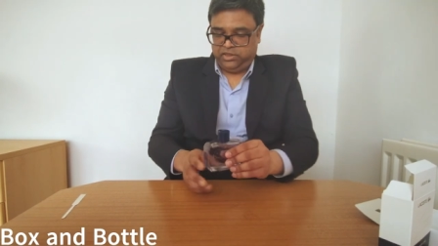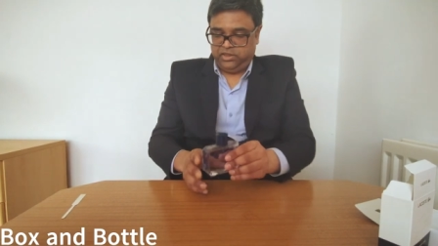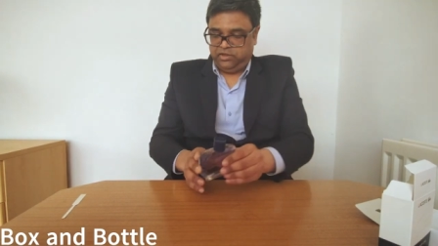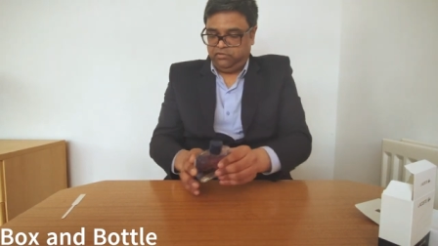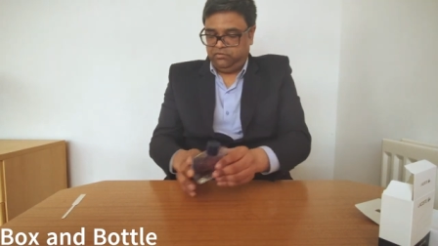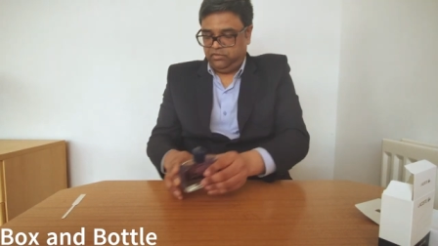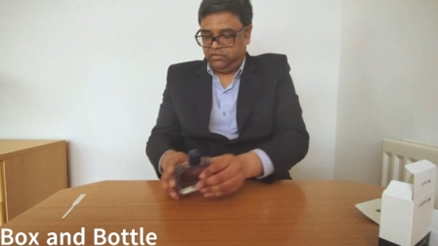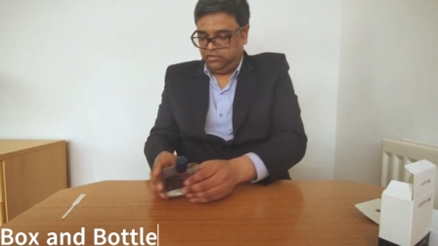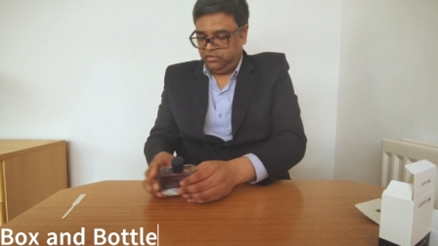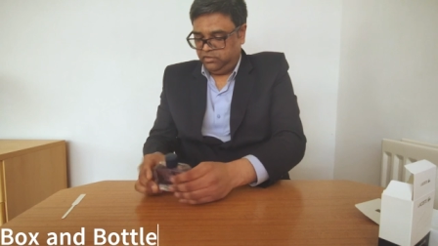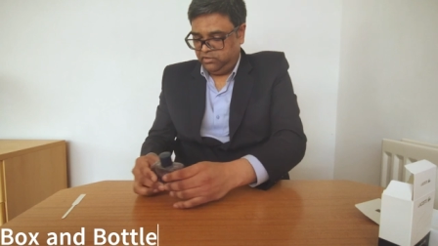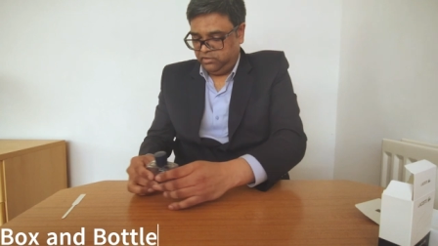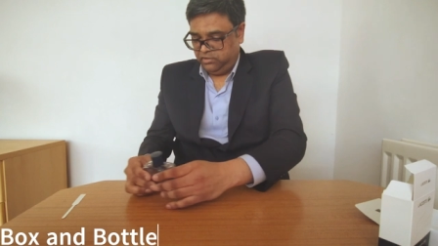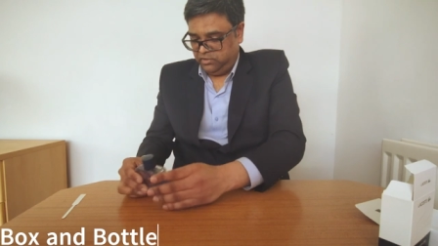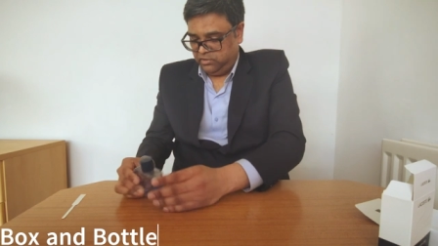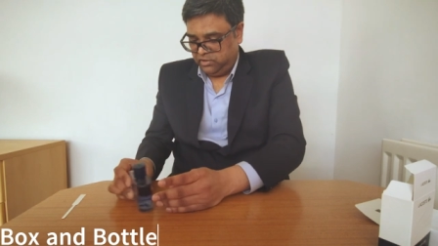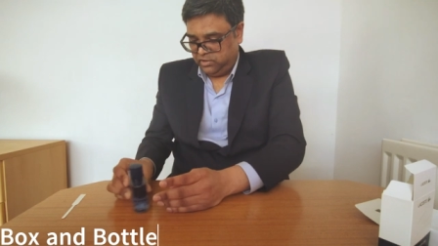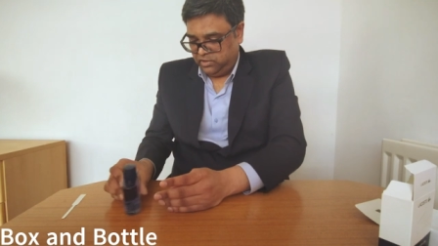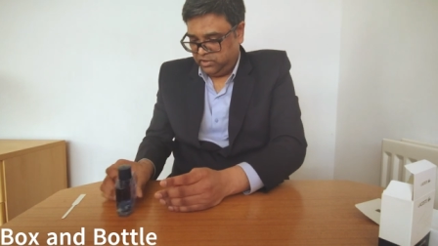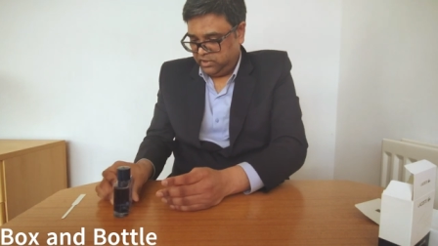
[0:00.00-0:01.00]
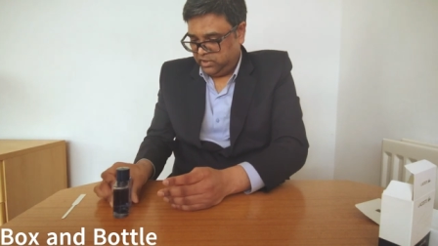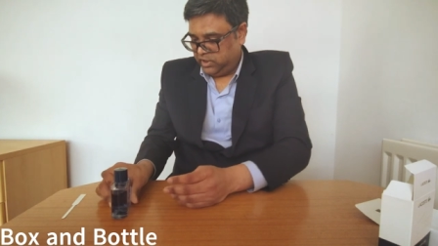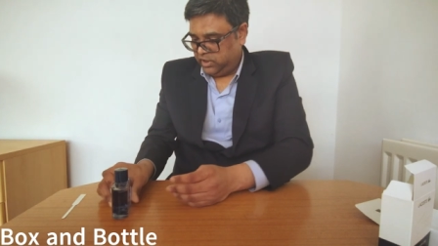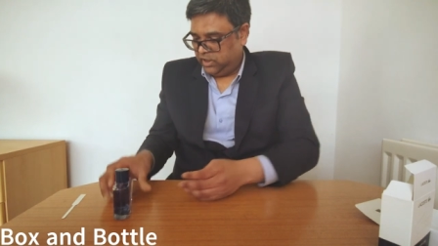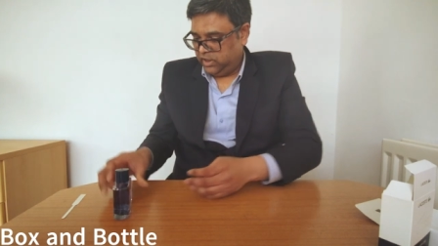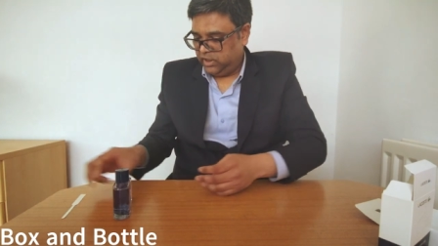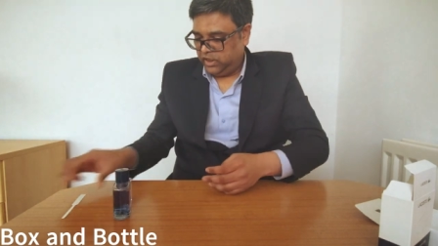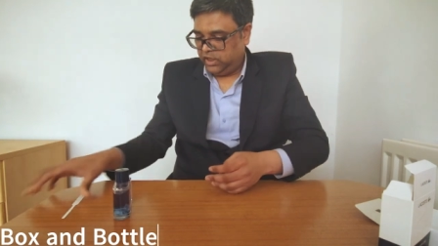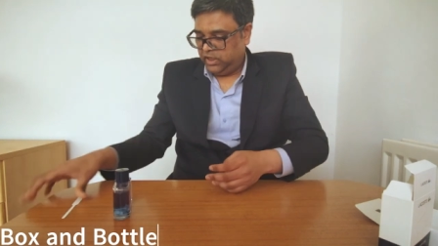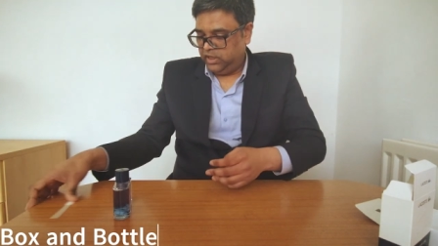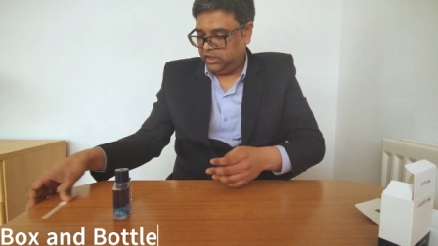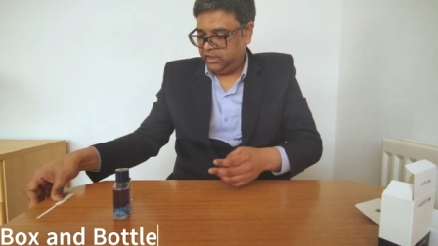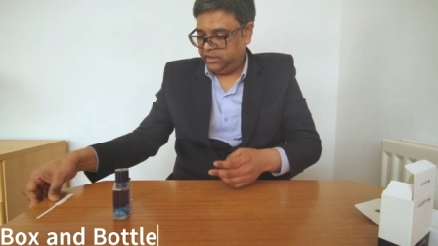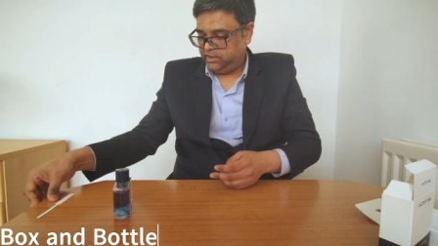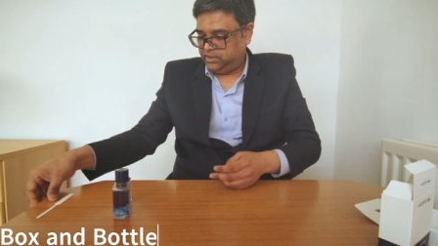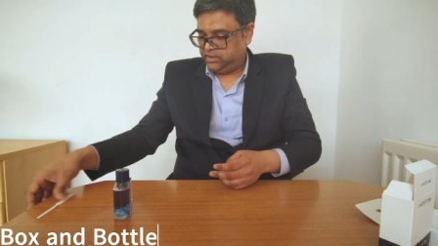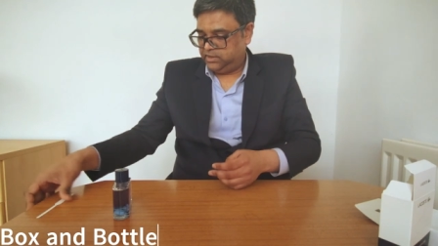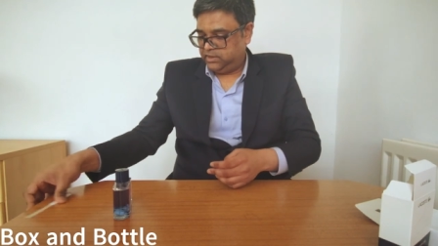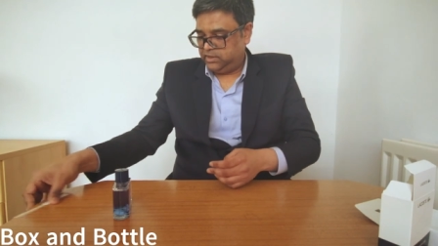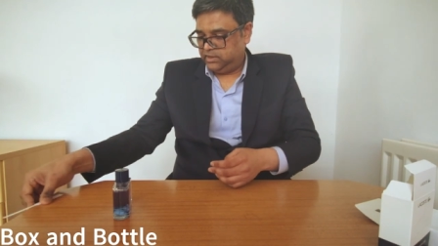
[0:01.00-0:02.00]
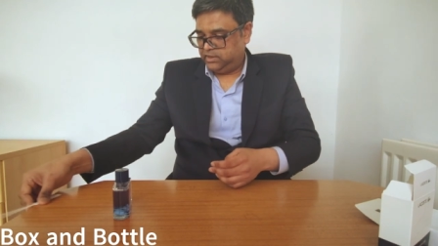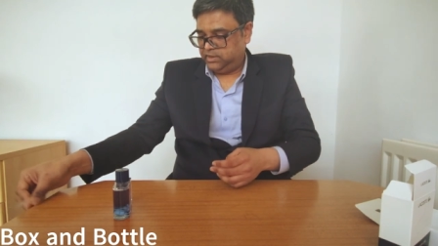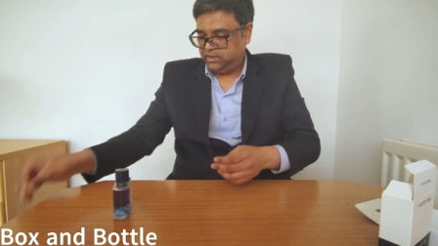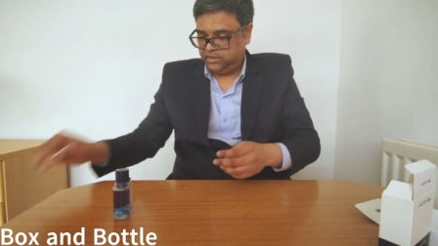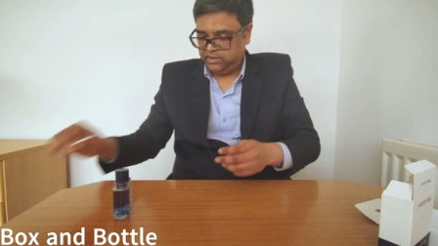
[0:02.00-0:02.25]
now let's